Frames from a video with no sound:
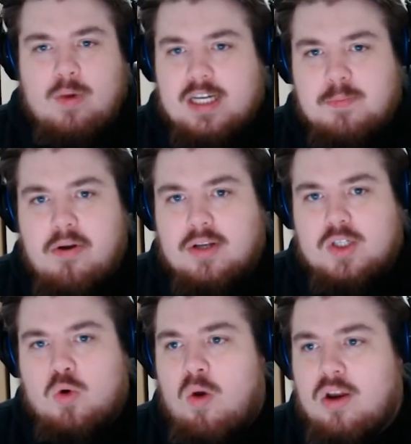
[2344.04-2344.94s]
We experience
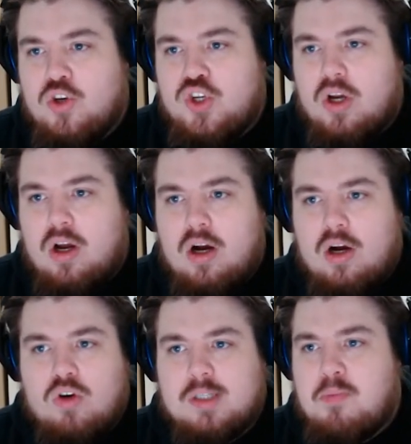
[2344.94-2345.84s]
crunch
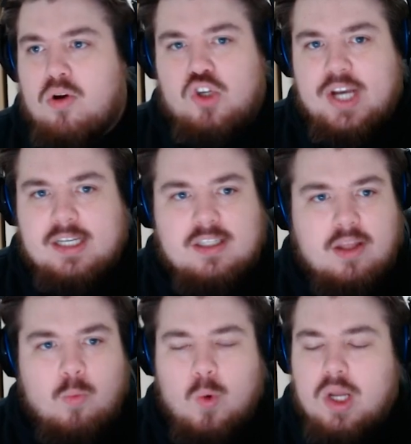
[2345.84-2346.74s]
across projects
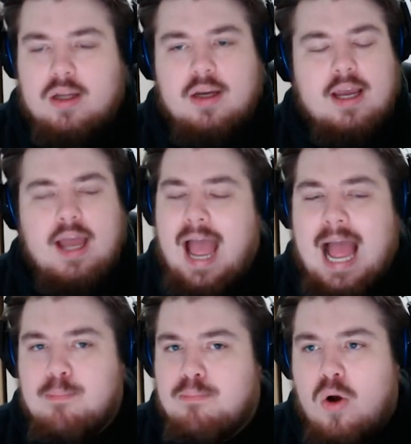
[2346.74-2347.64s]
that would,
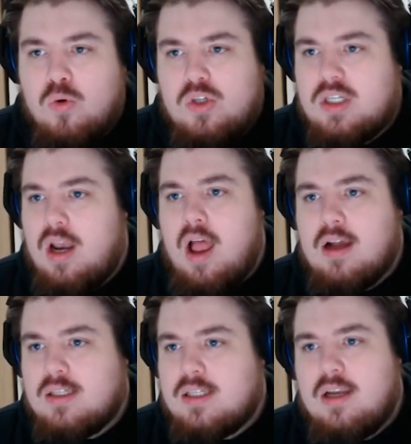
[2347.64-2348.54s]
at most,
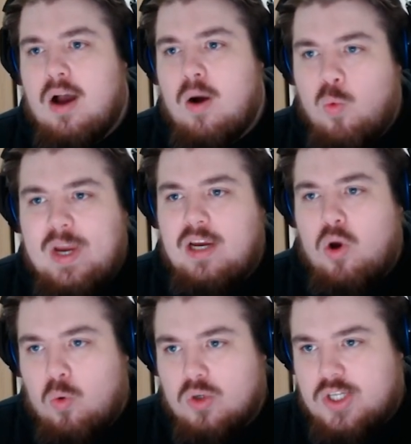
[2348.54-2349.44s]
last a week
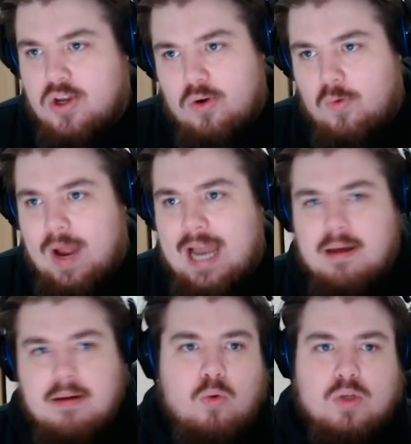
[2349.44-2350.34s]
or two,
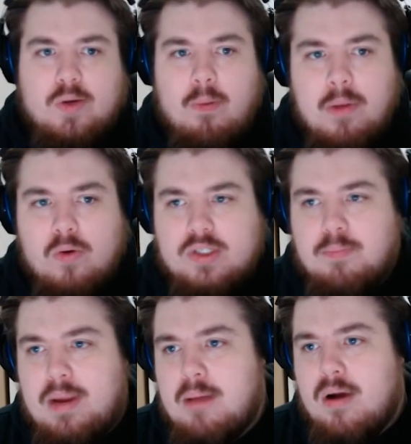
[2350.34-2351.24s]
and also at
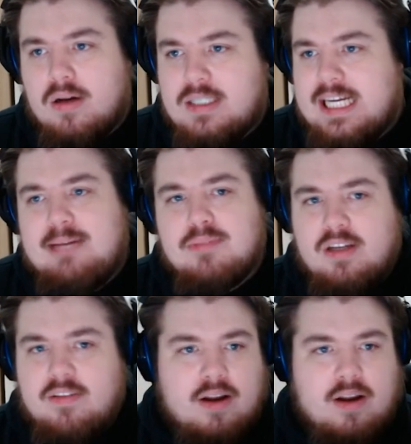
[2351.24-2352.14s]
most be amongst teams
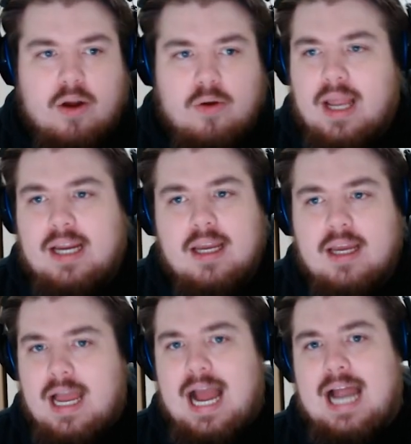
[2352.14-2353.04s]
of, I don't know, like,
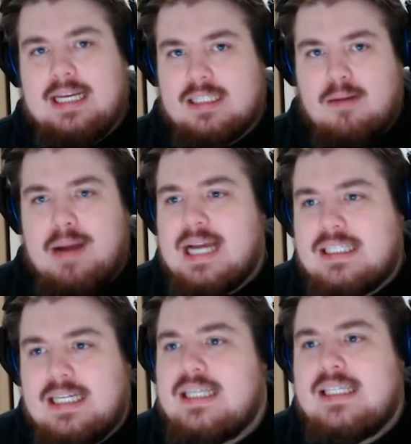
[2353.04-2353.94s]
at its
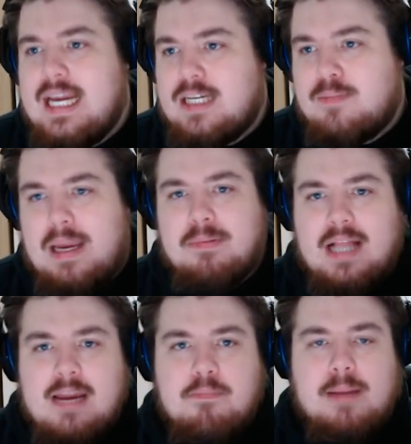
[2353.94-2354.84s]
capacity, 6 people,
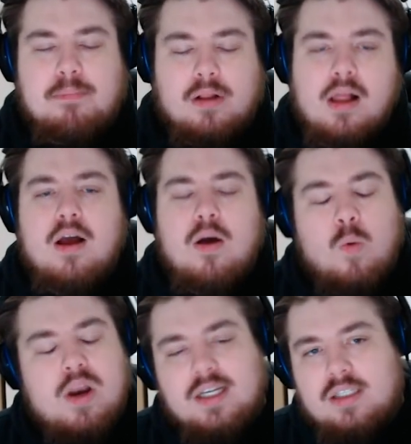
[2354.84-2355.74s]
8 people.
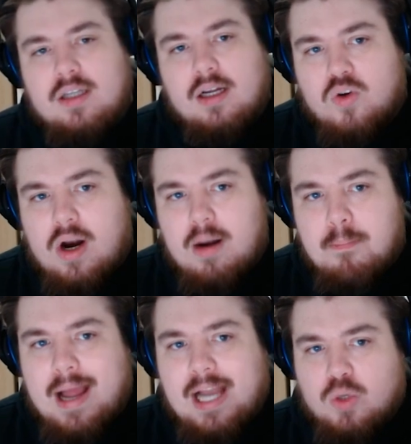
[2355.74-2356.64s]
When I start to try and
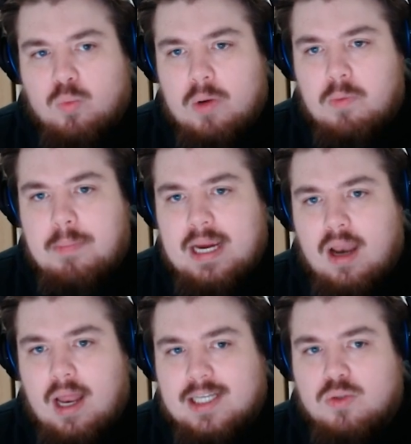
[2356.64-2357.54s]
imagine what it would be
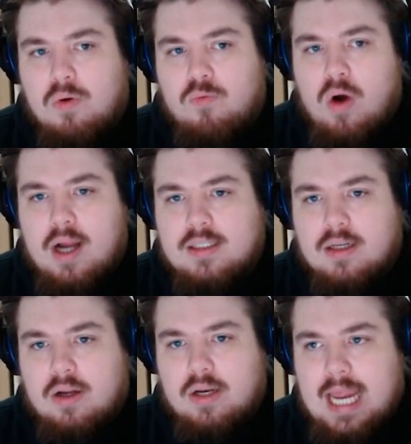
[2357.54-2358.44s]
like to have worked
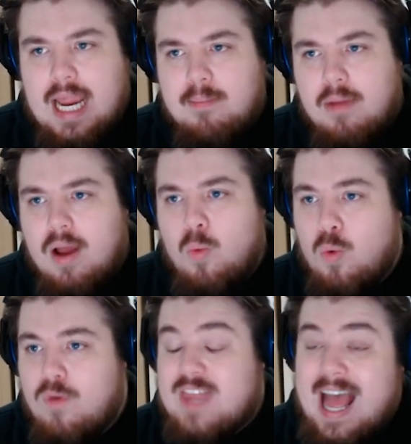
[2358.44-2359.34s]
on a game
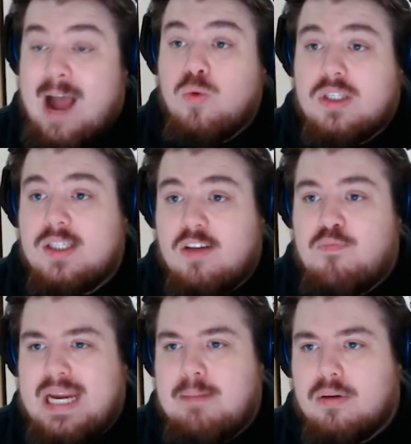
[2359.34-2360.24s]
with thousands
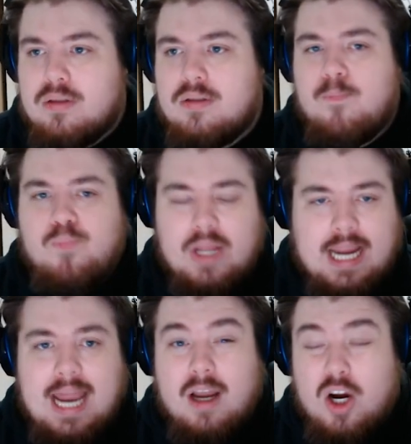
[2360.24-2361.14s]
of people,
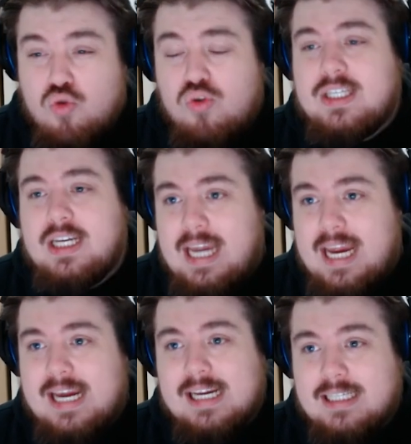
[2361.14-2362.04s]
again, across
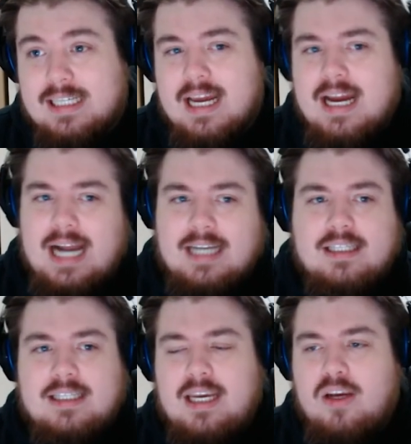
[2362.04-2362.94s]
years, and to
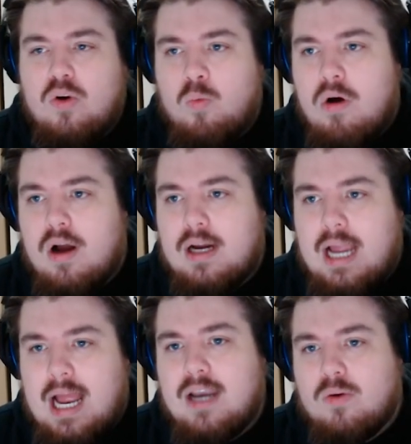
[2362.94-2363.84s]
see your work
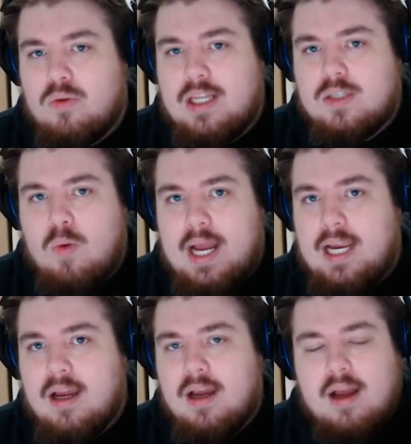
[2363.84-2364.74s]
handled this way,